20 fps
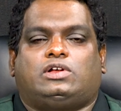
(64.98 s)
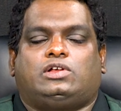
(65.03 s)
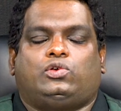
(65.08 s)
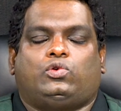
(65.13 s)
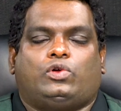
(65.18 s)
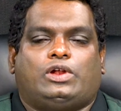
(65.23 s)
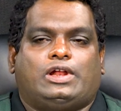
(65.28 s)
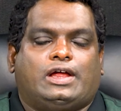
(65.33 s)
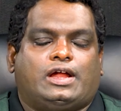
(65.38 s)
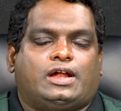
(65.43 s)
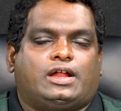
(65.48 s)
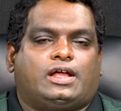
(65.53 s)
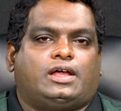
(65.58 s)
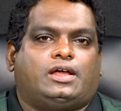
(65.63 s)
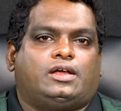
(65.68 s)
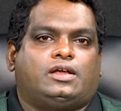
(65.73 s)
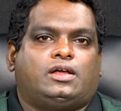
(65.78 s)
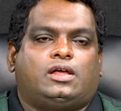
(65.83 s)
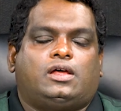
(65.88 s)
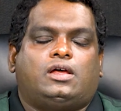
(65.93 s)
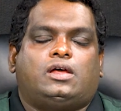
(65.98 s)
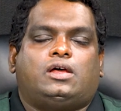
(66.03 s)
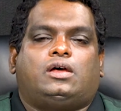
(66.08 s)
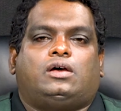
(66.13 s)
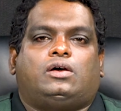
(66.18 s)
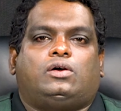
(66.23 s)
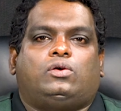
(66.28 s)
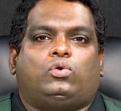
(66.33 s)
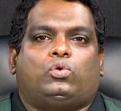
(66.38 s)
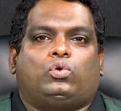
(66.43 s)
You will get a
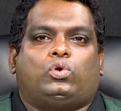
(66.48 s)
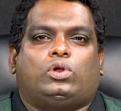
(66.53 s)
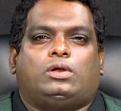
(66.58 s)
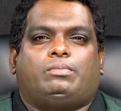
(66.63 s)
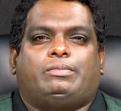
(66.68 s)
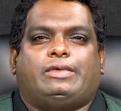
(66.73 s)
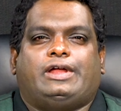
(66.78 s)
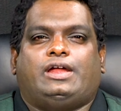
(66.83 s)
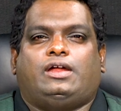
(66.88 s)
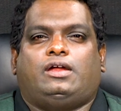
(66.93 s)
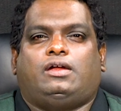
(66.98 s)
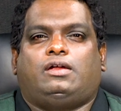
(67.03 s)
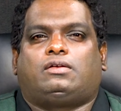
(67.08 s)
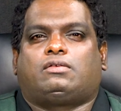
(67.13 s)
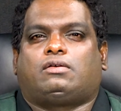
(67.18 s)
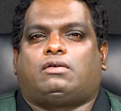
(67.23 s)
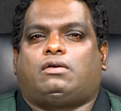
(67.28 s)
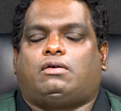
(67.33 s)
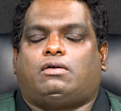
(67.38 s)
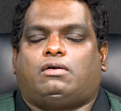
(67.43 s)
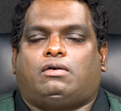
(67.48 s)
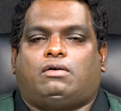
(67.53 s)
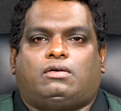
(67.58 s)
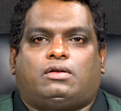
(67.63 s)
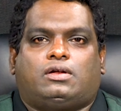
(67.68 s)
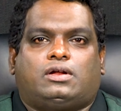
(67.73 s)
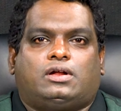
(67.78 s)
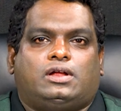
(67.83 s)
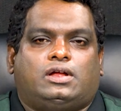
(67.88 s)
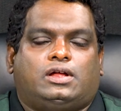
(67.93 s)
Google Meet
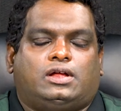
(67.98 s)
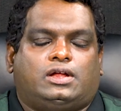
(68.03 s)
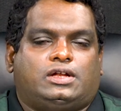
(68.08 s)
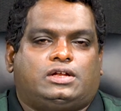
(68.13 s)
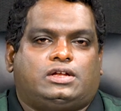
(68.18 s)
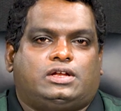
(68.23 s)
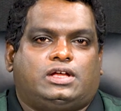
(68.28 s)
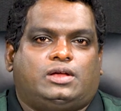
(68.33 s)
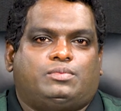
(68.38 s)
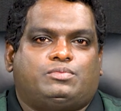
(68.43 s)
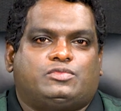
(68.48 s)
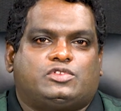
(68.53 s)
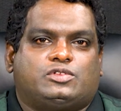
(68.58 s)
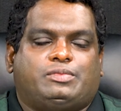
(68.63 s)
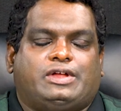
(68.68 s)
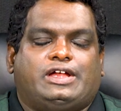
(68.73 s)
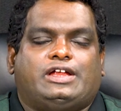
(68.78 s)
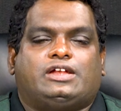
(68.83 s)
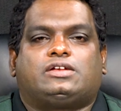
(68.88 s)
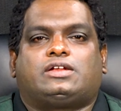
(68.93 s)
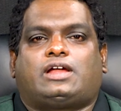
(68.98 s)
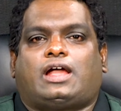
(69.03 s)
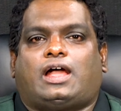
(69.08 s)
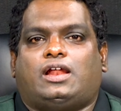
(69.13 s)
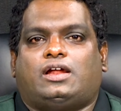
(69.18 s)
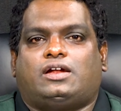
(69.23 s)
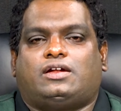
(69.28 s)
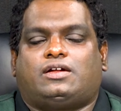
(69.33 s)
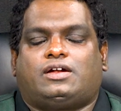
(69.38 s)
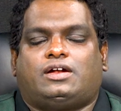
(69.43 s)
or a Teams Meet
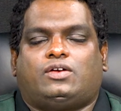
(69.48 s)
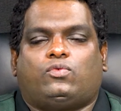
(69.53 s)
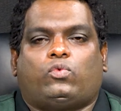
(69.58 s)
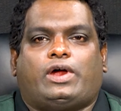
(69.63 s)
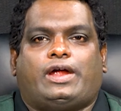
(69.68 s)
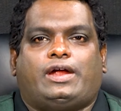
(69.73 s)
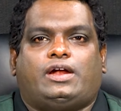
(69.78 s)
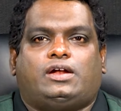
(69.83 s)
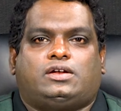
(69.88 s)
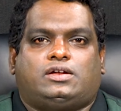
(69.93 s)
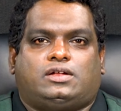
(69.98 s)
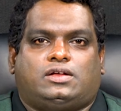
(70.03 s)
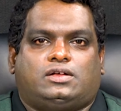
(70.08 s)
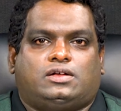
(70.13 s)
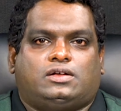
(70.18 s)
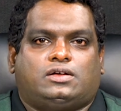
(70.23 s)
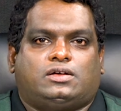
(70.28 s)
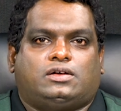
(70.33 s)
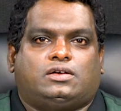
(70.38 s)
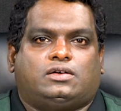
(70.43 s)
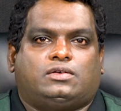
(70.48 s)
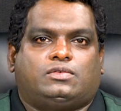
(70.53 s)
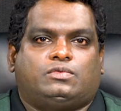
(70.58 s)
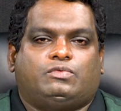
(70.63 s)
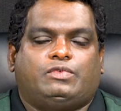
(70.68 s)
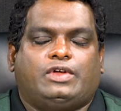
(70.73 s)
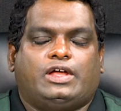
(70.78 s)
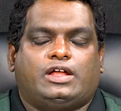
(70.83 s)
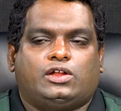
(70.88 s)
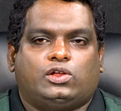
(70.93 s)
calendar invite uh,
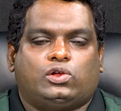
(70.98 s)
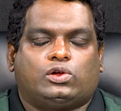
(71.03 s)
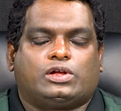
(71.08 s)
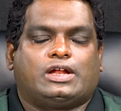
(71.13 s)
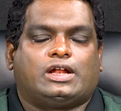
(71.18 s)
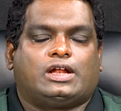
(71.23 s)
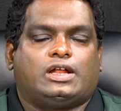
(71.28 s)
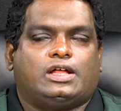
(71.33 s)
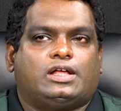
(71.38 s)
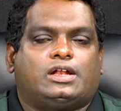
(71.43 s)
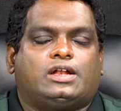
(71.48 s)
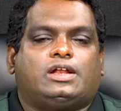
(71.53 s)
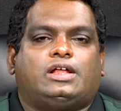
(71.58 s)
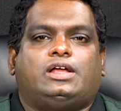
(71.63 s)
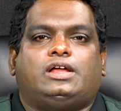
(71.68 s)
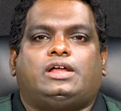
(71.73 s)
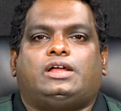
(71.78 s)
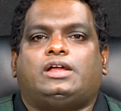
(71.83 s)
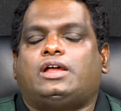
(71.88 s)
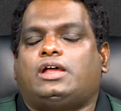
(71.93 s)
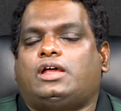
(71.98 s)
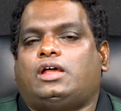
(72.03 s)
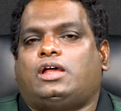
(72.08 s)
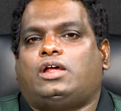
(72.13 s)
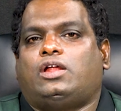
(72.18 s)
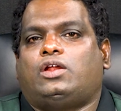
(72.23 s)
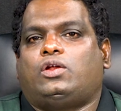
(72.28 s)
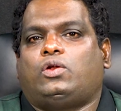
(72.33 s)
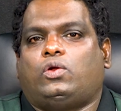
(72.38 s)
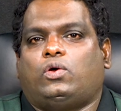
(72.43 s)
where you clearly
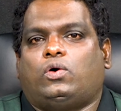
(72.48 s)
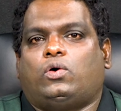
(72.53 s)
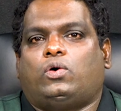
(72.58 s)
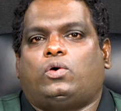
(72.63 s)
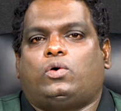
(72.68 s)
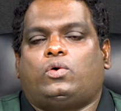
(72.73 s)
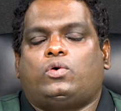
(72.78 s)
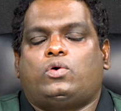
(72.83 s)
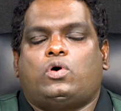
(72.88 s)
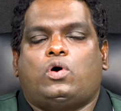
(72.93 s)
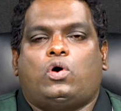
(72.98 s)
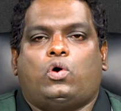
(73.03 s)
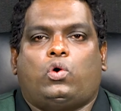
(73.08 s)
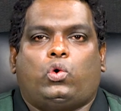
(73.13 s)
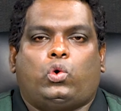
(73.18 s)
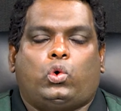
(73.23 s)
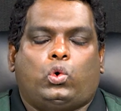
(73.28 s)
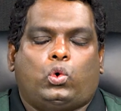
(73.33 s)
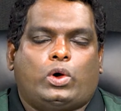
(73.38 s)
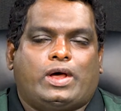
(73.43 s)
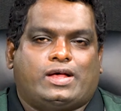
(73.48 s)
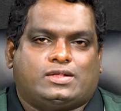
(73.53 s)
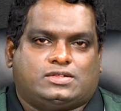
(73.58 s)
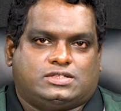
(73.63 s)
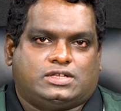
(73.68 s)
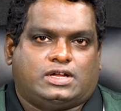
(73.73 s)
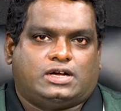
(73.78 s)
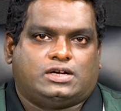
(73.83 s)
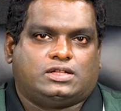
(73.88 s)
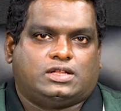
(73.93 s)
know who has
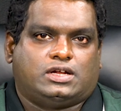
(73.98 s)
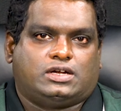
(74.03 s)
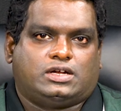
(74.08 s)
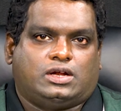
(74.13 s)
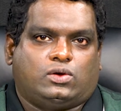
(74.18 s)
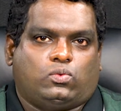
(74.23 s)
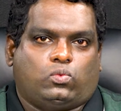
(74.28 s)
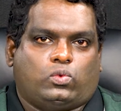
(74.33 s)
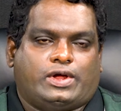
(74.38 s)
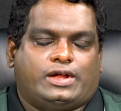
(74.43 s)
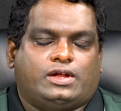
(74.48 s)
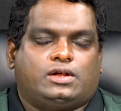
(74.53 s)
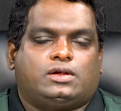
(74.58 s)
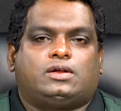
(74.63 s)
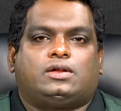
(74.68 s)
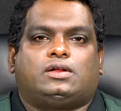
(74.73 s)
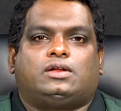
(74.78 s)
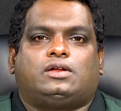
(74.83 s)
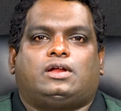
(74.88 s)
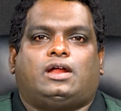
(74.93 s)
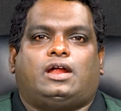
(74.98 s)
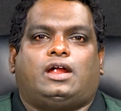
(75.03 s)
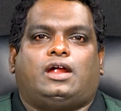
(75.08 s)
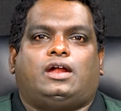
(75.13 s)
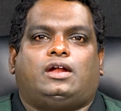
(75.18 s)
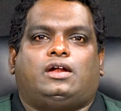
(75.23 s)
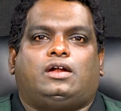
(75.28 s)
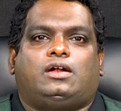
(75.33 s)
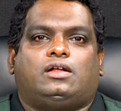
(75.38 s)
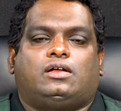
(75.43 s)
sent that invite,
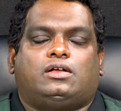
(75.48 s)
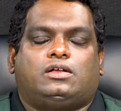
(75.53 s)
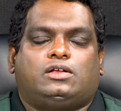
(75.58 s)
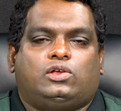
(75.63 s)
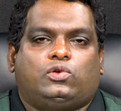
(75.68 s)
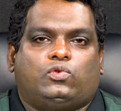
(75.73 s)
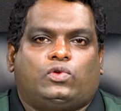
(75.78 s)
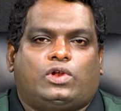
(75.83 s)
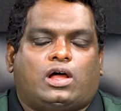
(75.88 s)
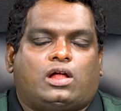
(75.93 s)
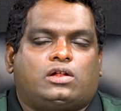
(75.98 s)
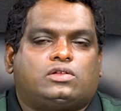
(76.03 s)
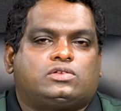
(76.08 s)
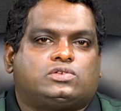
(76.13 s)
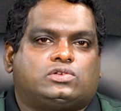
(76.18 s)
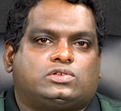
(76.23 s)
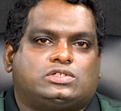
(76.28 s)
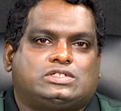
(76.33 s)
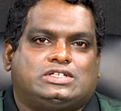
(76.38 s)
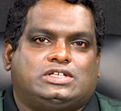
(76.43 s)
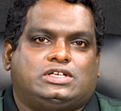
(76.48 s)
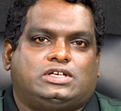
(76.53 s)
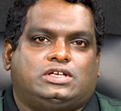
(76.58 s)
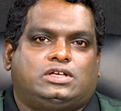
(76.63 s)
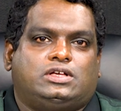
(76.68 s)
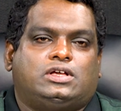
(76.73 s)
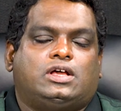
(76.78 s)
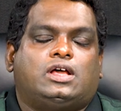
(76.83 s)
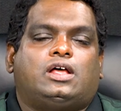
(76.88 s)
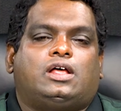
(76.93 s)
and you will also
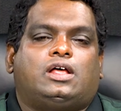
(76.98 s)
see